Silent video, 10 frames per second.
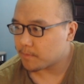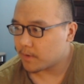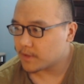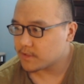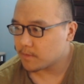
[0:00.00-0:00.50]

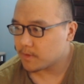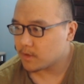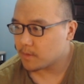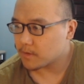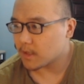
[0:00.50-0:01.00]
personal
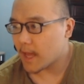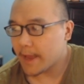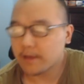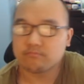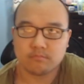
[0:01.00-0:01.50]
opinion, but the
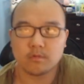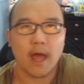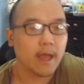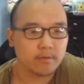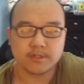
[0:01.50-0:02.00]
lag
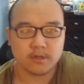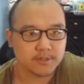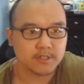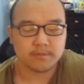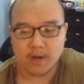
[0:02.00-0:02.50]
was a
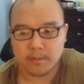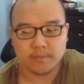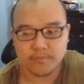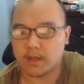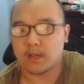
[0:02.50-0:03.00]
consistent
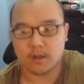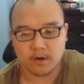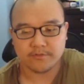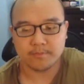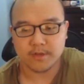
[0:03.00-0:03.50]
problem. They need to
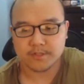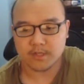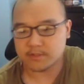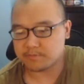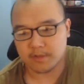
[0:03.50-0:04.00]
learn from this.
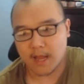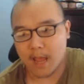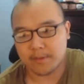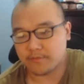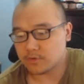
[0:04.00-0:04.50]
It's been
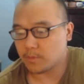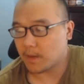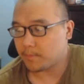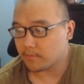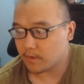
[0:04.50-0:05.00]
happening for too
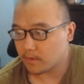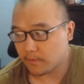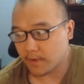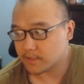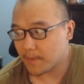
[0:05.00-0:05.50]
many
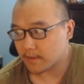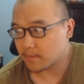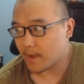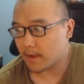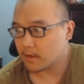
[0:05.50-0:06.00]
events back
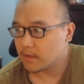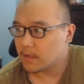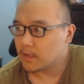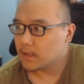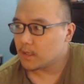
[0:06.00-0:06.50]
to back.
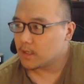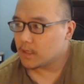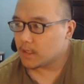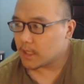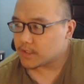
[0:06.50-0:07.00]

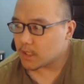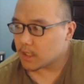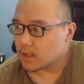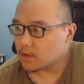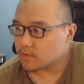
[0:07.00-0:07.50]
Let's
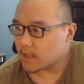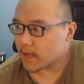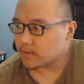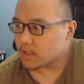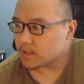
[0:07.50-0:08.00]
see, the usual
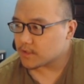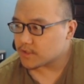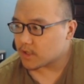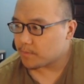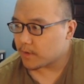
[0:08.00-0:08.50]
lack of details in
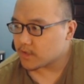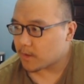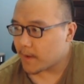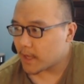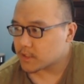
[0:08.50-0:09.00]
certain points
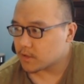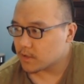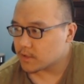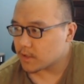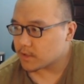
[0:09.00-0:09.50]
on patch
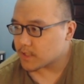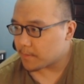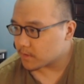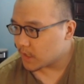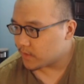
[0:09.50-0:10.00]
notes.
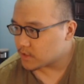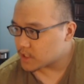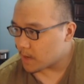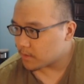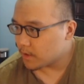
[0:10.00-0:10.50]
Example given,
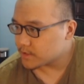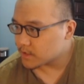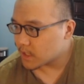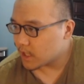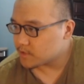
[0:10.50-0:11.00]
shop closing
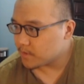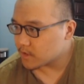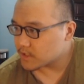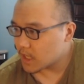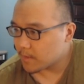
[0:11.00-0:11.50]
times being
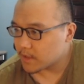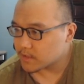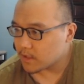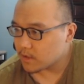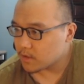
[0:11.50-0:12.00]
the same as
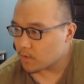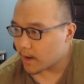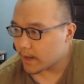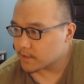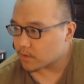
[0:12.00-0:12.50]
the
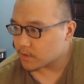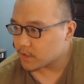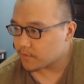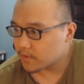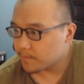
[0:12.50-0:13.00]
UIs or
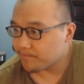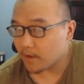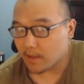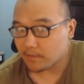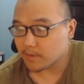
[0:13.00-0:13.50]
different.
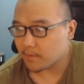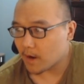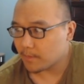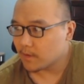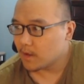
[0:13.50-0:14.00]
Yeah, that was a
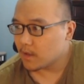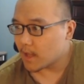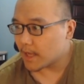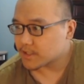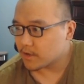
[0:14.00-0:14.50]
problem.
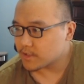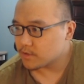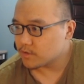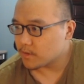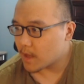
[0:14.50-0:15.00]
Lost currency
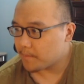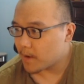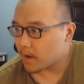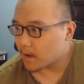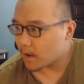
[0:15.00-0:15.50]
due to not
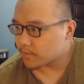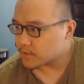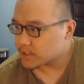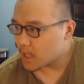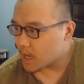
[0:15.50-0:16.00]
buying out the
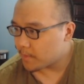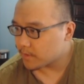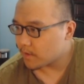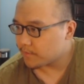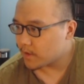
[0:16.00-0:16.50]
shop on
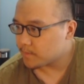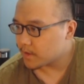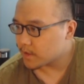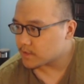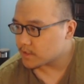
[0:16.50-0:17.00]
the event
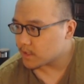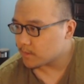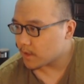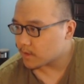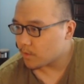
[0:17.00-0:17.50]
because they
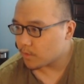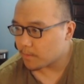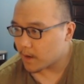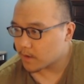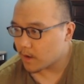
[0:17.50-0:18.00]
seemed like they
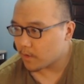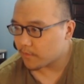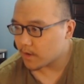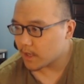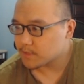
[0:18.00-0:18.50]
might carry
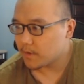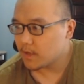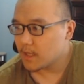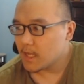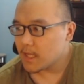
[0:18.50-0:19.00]
over to the next
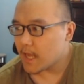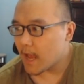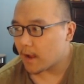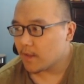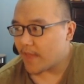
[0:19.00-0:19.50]
period.
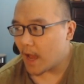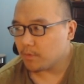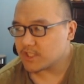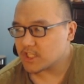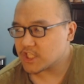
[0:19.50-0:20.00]
Yeah, that
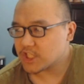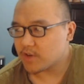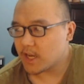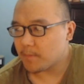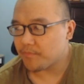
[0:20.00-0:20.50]
was just
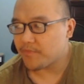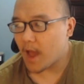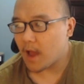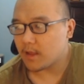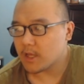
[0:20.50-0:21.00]
straight up
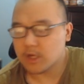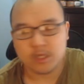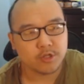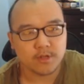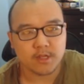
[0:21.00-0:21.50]
not
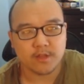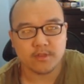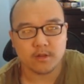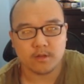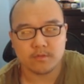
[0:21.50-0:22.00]
included in
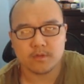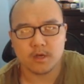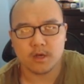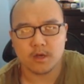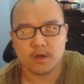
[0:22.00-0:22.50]
the
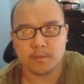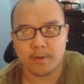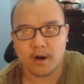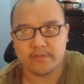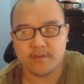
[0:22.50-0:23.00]

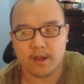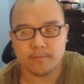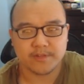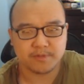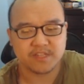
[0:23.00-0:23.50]
part of the
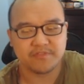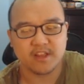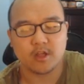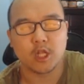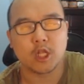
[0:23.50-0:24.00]
event. Specifically
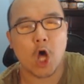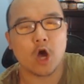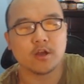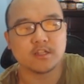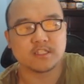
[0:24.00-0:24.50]
the long